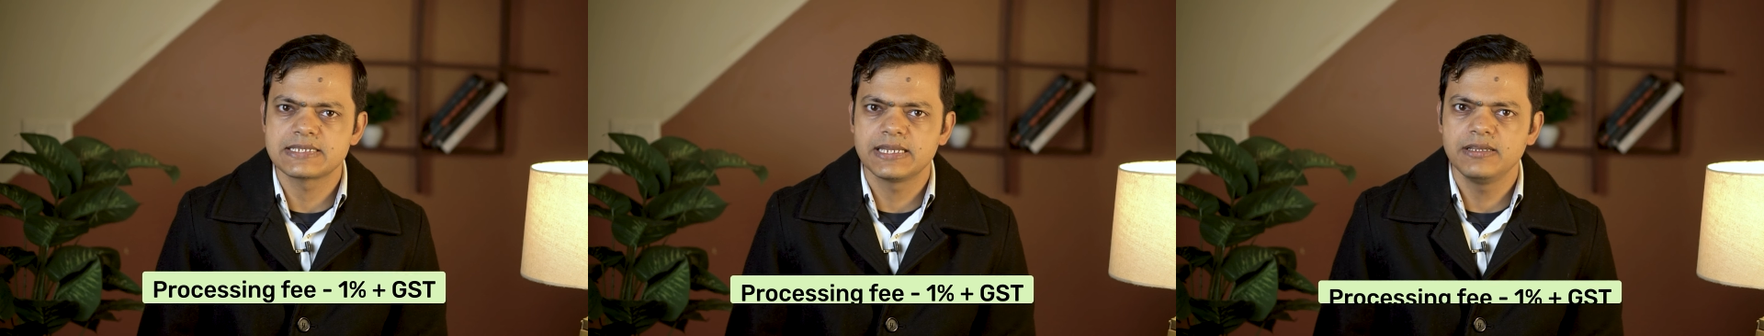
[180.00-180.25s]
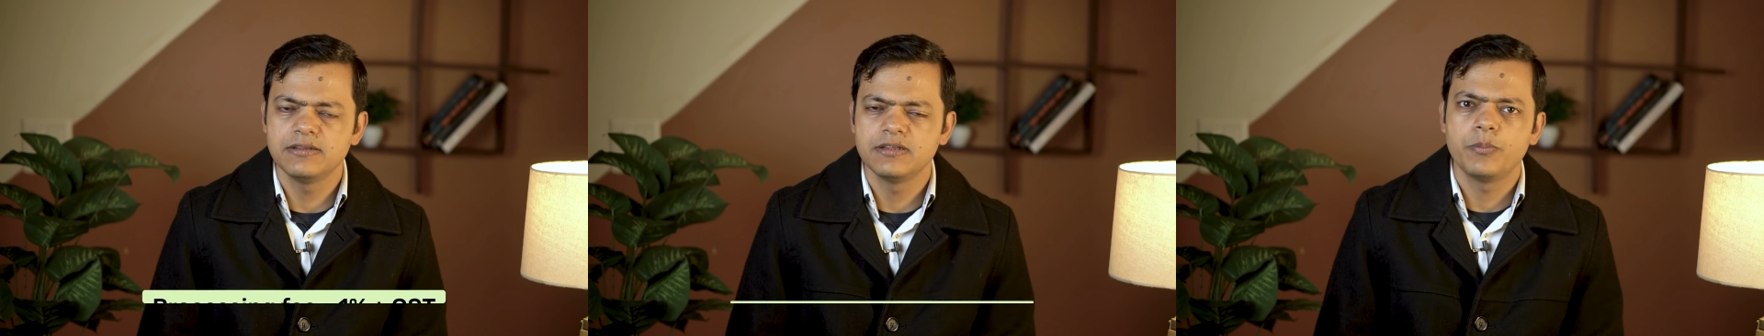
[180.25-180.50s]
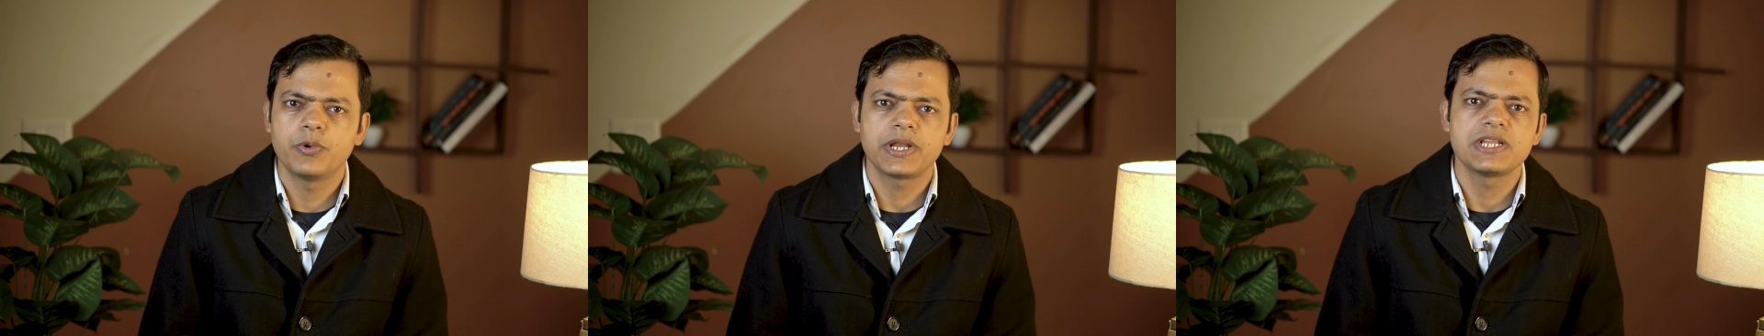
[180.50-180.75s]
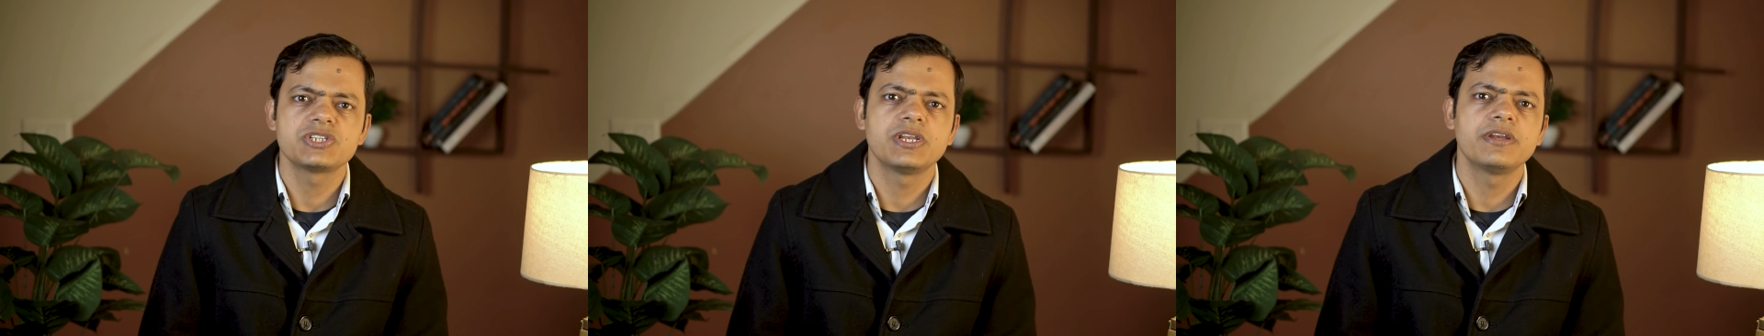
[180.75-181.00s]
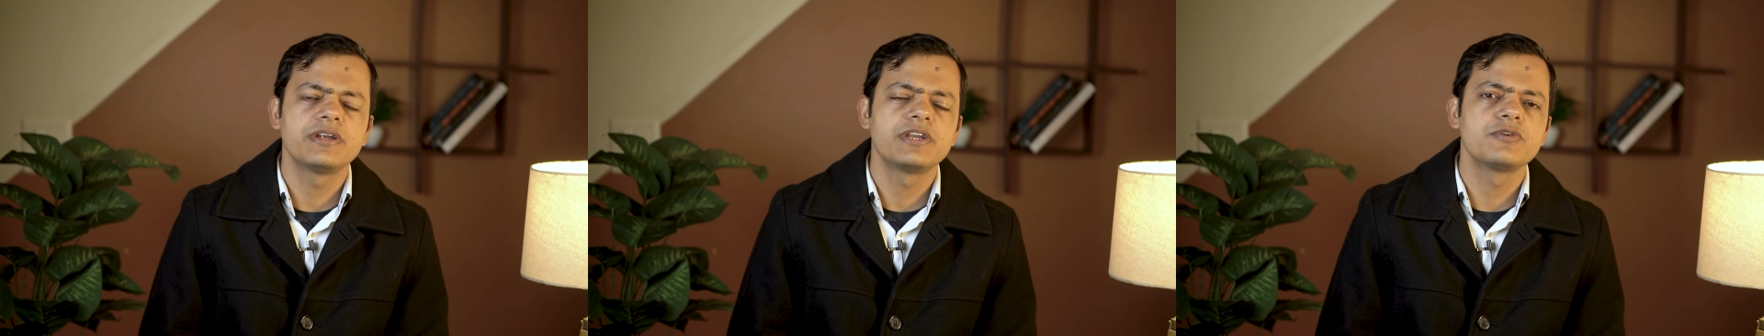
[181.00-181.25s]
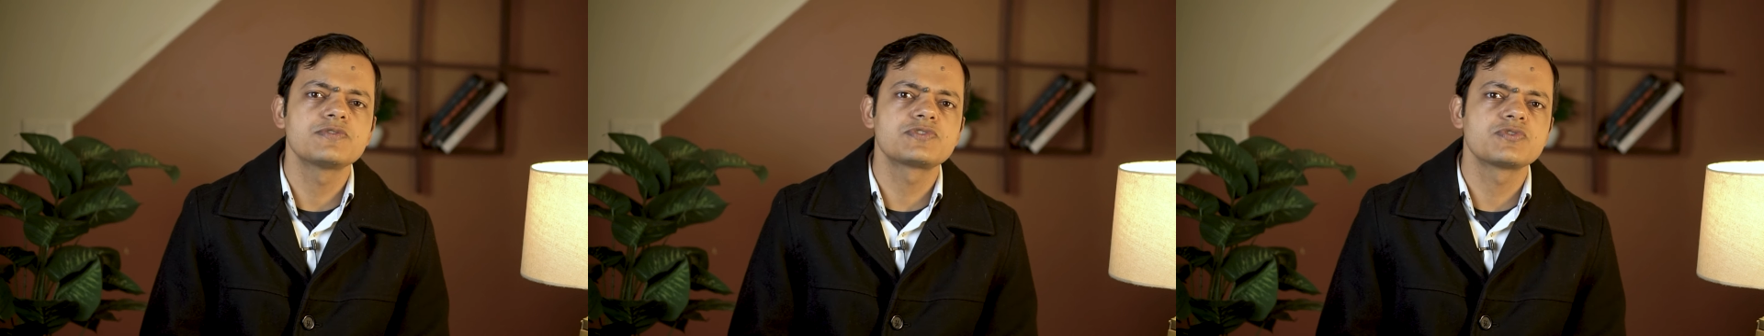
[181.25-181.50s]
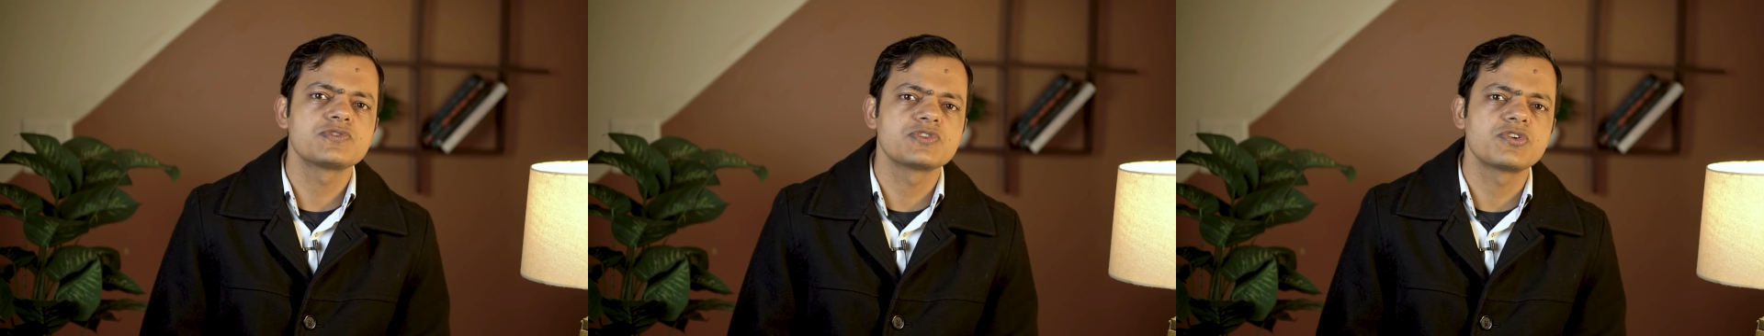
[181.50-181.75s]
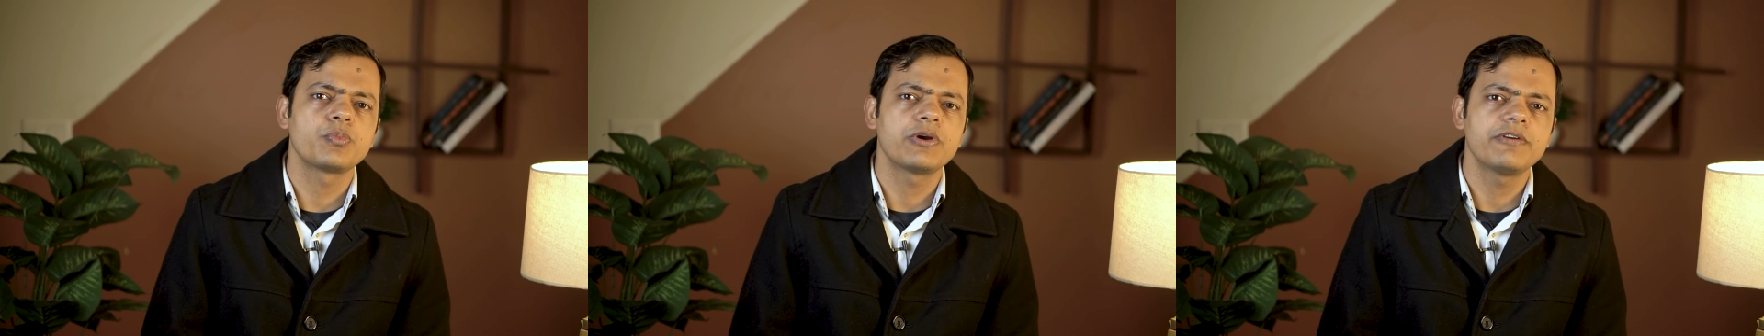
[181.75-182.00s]
S T, potentially reduced to
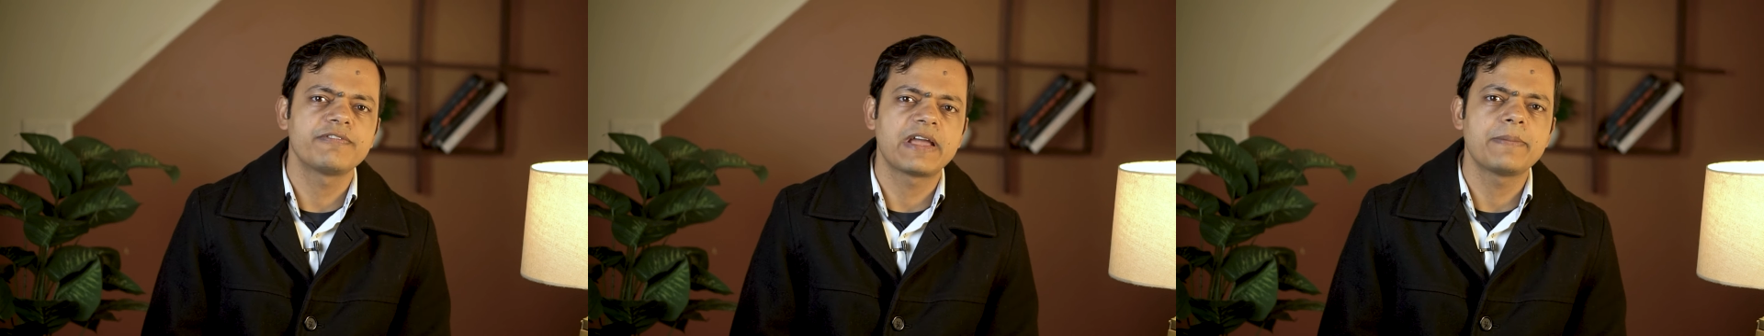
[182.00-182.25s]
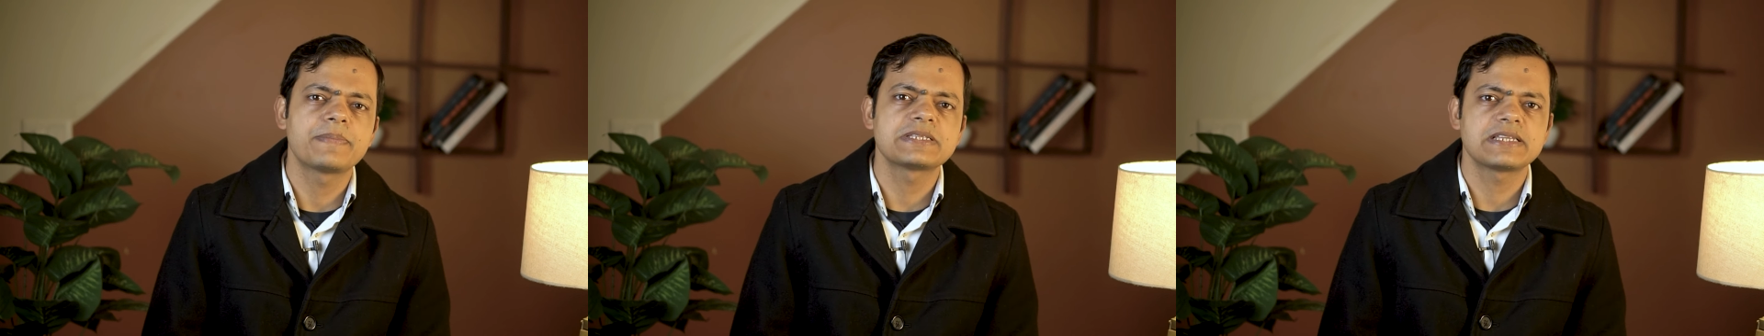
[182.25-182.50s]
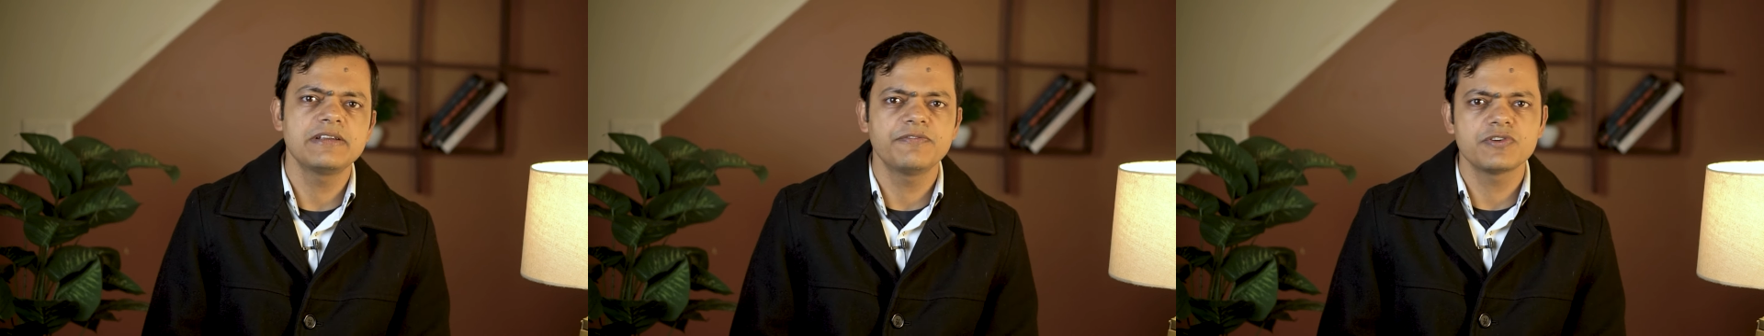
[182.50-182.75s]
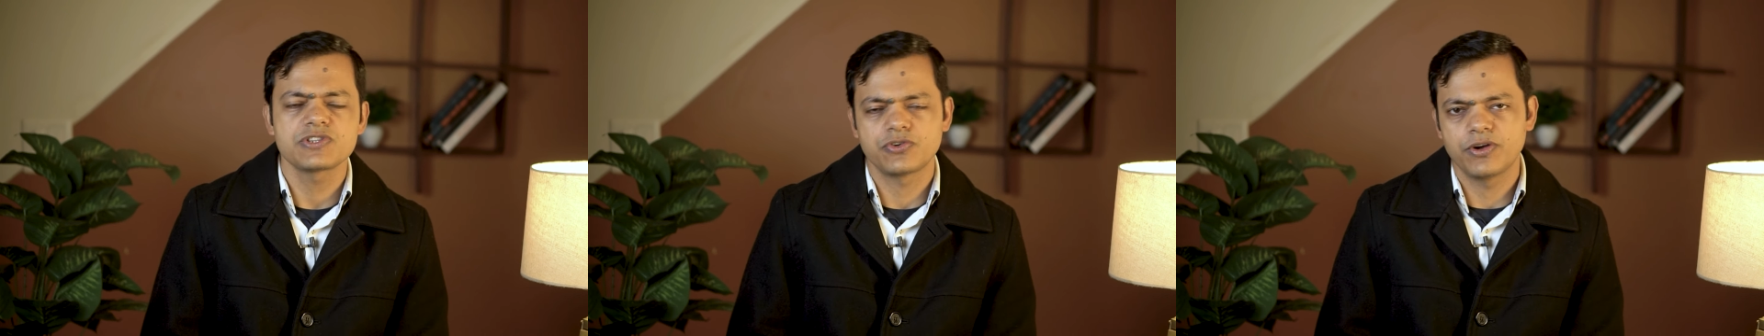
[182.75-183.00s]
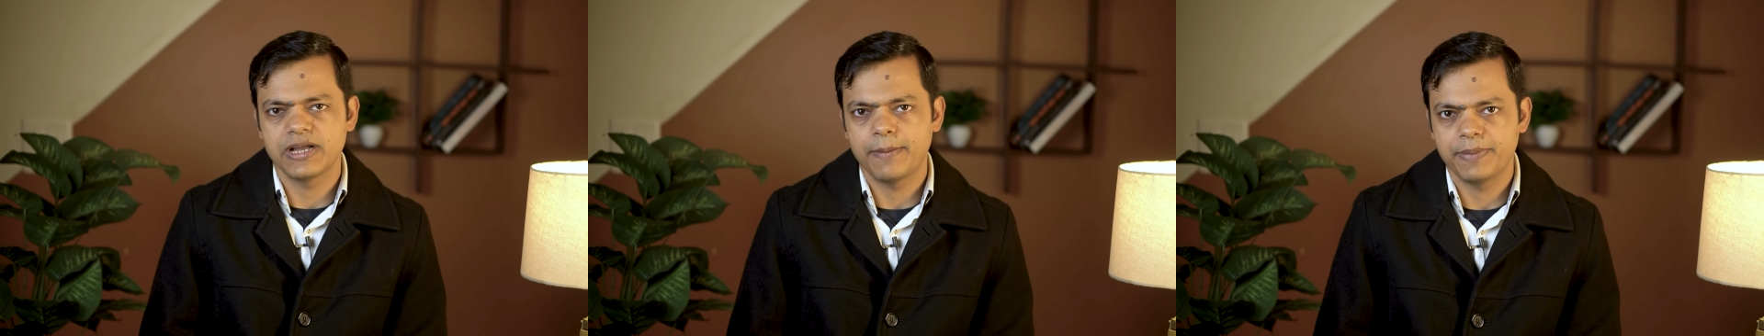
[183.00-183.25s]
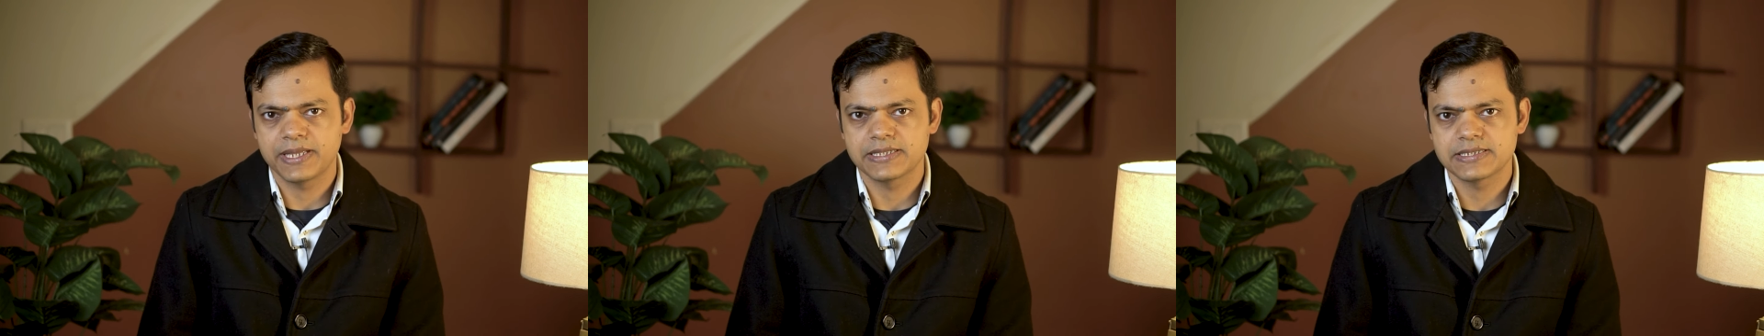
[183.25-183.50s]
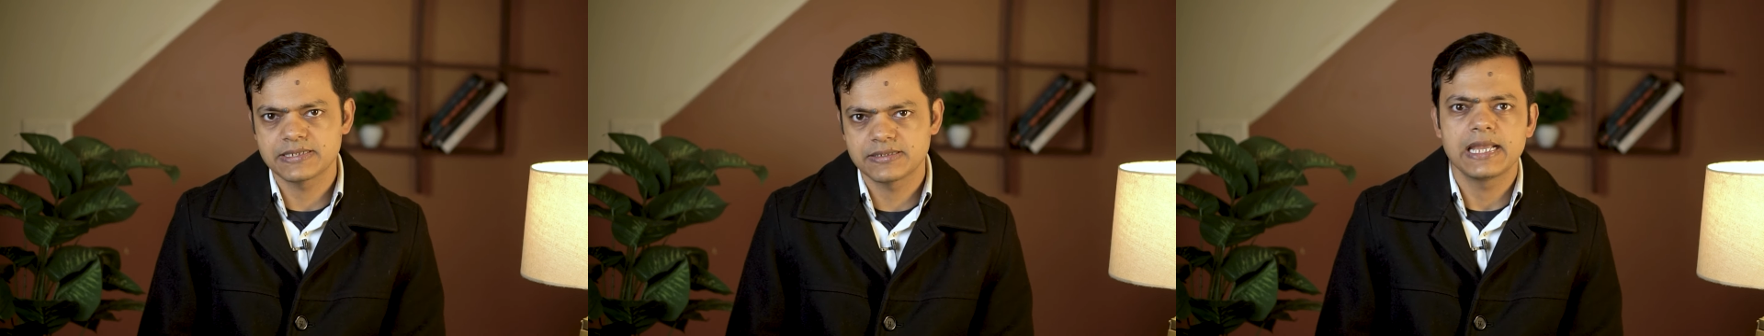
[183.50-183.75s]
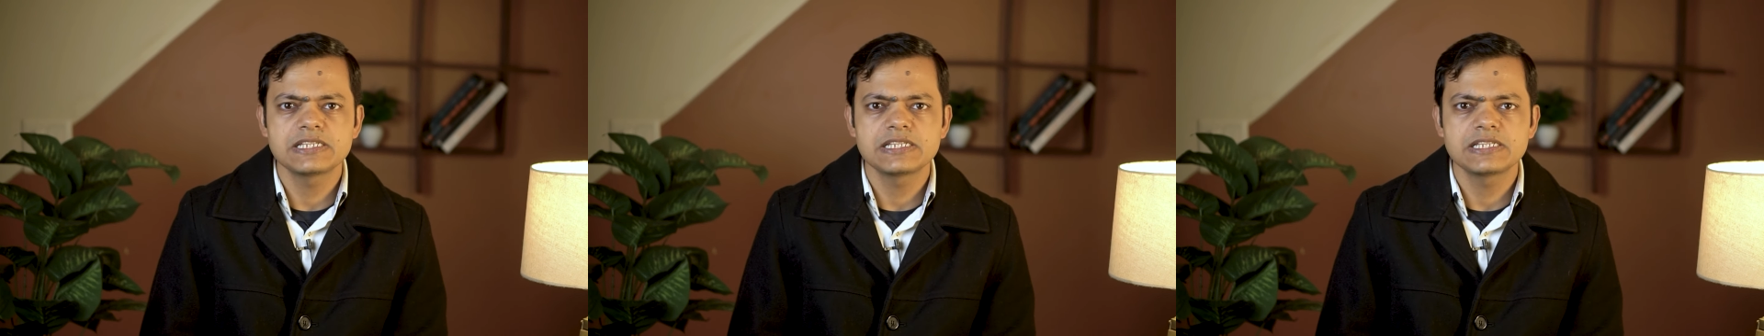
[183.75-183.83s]
zero point five percent for strong applicants.